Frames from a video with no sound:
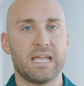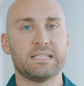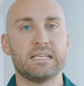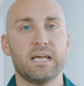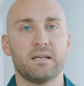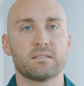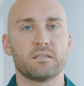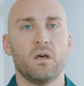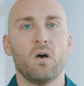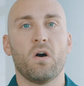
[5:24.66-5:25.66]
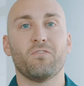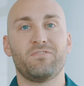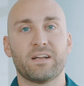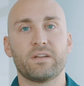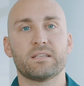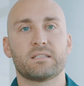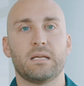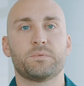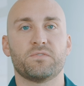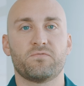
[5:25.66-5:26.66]
ATS, haul various
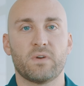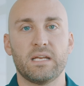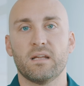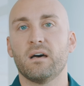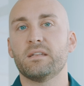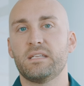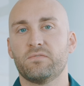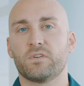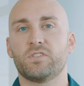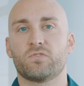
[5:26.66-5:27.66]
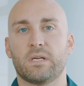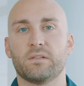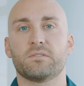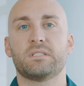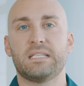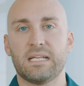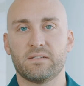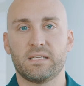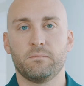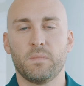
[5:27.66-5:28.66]
types of freight on different trailers
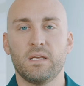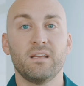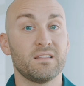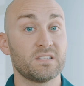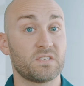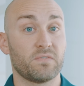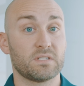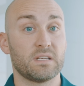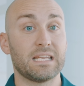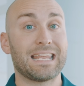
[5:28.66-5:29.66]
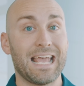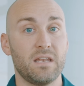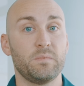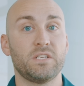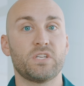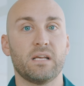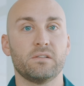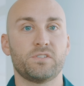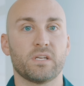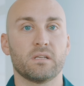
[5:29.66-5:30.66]
daily. This diversity can be
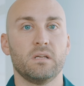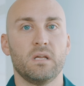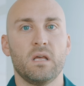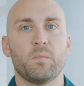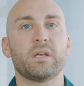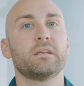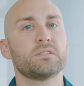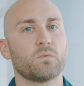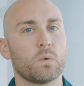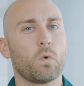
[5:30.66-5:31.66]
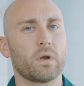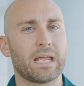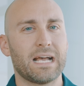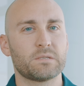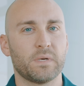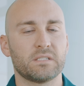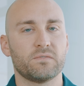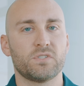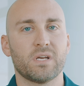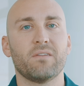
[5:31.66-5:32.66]
challenging, but it is a rewarding aspect of
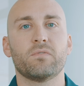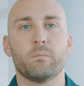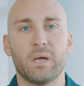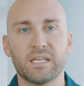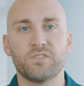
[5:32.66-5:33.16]
the job for many